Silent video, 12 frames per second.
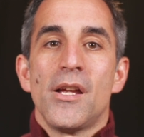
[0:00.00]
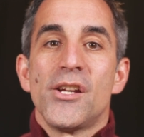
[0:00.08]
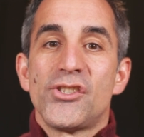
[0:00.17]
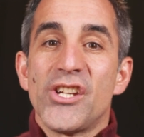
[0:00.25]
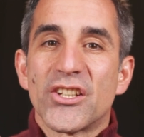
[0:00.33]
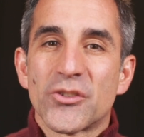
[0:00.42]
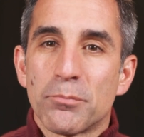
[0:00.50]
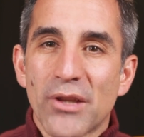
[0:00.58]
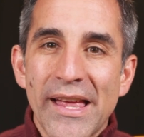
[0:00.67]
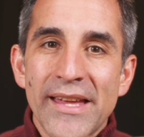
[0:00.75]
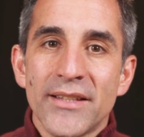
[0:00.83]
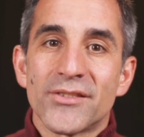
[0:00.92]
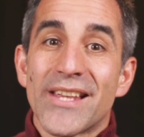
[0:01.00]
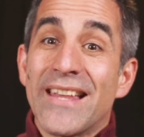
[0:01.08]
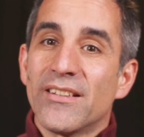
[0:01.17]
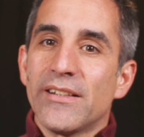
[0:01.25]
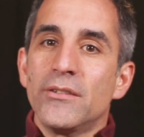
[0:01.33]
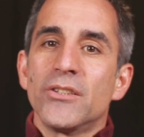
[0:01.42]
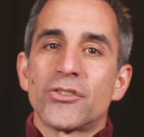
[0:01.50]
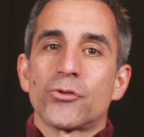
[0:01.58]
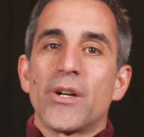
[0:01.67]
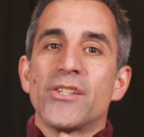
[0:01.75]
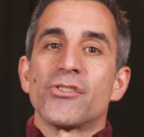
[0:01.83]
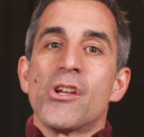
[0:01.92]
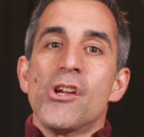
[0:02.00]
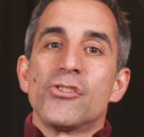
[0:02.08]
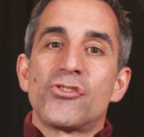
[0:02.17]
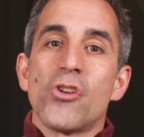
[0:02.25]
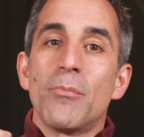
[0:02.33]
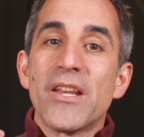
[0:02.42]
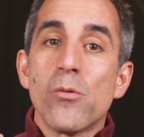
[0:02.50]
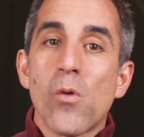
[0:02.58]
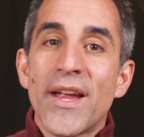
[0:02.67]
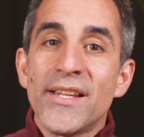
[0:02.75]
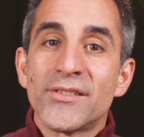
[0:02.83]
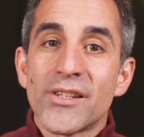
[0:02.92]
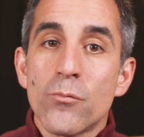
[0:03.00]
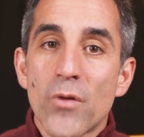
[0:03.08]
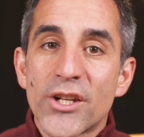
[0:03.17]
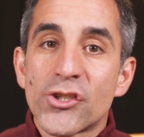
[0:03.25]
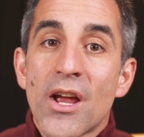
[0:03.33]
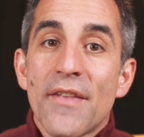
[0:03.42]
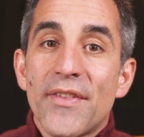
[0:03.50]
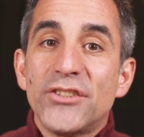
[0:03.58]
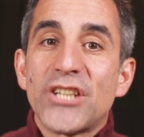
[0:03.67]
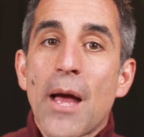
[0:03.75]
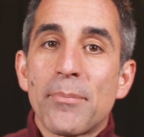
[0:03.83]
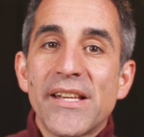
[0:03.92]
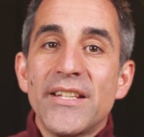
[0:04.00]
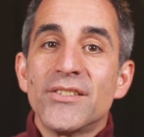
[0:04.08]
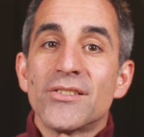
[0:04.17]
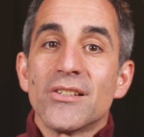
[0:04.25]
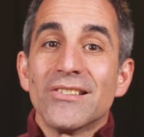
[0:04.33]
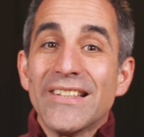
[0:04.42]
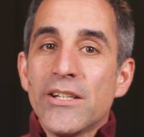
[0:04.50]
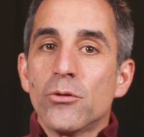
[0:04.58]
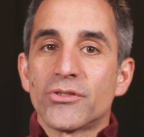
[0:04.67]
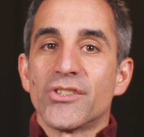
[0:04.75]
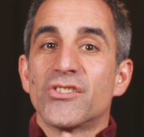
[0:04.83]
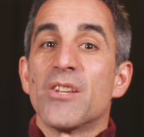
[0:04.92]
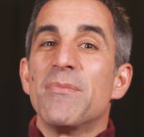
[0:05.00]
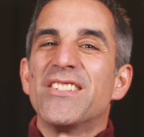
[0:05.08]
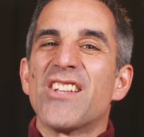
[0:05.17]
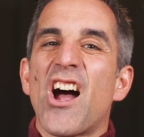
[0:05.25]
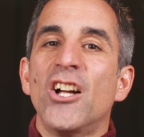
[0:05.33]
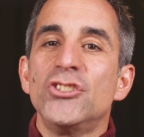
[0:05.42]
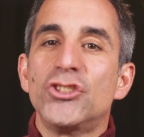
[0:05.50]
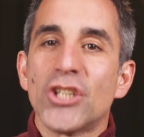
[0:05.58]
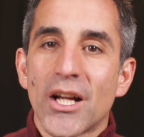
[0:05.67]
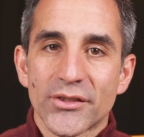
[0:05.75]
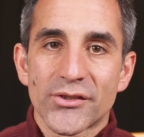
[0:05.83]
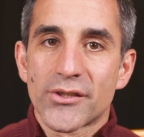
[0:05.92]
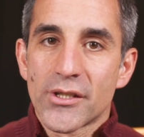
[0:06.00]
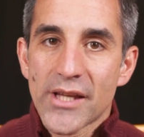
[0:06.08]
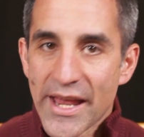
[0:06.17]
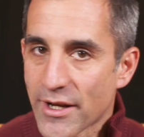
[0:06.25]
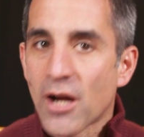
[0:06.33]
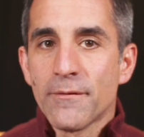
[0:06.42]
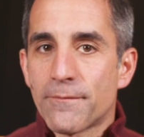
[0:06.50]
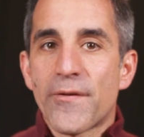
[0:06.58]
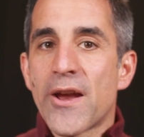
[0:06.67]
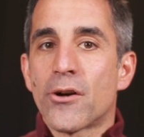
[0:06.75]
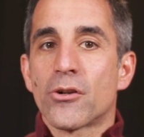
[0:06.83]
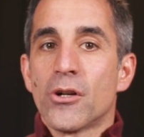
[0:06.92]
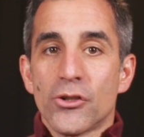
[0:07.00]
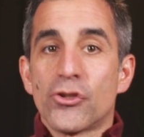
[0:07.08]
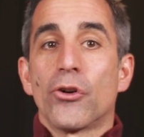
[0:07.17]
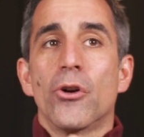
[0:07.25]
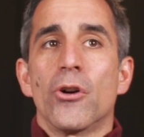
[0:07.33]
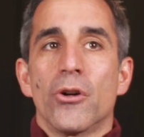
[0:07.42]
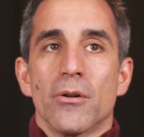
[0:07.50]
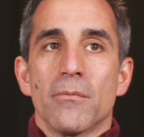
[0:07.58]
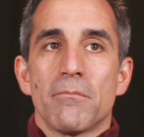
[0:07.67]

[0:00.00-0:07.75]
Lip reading: She explains and illustrates so many ways in which the Japanese legal system is unjust and unfair to her.